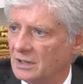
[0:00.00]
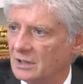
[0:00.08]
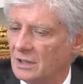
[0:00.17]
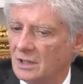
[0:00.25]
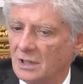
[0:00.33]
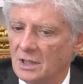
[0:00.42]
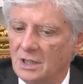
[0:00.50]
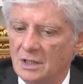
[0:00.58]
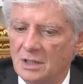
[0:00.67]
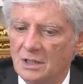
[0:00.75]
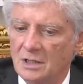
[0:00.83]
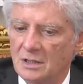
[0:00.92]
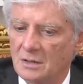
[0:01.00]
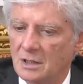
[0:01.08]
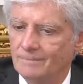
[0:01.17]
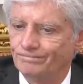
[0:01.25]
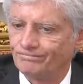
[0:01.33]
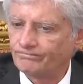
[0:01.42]
Uh, it is
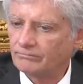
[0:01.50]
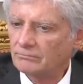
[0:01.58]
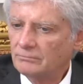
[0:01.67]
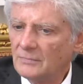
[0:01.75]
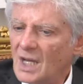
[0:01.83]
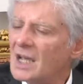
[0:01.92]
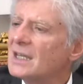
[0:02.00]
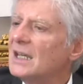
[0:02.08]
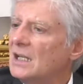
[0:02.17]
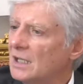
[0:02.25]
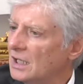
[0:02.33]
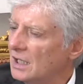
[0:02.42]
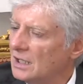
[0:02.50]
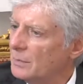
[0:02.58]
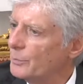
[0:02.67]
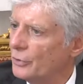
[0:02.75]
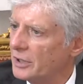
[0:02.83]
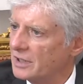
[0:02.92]
um, gaining in
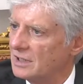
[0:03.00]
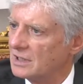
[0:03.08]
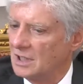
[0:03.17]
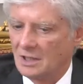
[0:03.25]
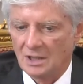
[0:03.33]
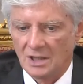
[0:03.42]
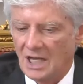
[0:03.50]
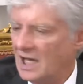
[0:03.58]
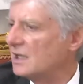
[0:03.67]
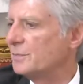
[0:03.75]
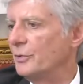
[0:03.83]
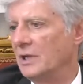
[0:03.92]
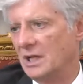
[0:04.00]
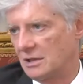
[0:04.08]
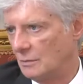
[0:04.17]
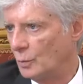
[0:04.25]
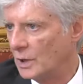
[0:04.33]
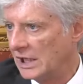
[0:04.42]
importance in an
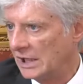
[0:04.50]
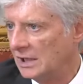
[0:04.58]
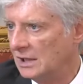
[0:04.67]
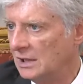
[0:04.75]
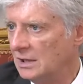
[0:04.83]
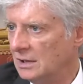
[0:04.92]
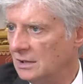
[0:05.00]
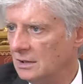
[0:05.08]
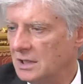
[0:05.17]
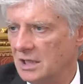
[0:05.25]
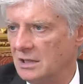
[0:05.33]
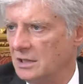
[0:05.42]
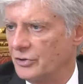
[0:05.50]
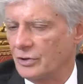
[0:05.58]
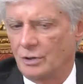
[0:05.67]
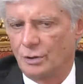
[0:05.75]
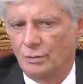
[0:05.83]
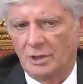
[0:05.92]
exponential way. Ten years
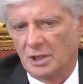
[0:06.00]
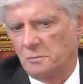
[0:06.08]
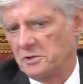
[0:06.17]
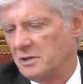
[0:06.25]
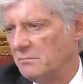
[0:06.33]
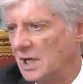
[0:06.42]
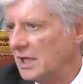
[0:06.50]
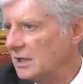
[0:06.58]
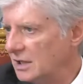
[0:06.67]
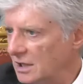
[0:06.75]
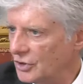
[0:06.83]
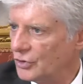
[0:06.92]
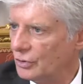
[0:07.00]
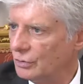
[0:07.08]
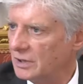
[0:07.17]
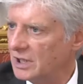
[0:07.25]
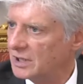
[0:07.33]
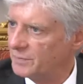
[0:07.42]
ago, that was a minor issue.
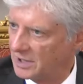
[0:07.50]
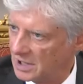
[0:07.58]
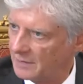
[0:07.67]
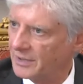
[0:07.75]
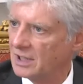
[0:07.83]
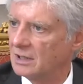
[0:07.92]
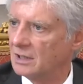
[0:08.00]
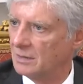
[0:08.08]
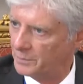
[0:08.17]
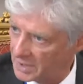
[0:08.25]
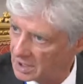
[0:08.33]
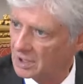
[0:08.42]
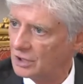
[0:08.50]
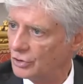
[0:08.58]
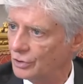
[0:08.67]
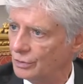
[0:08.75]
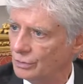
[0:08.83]
It's becoming a big issue.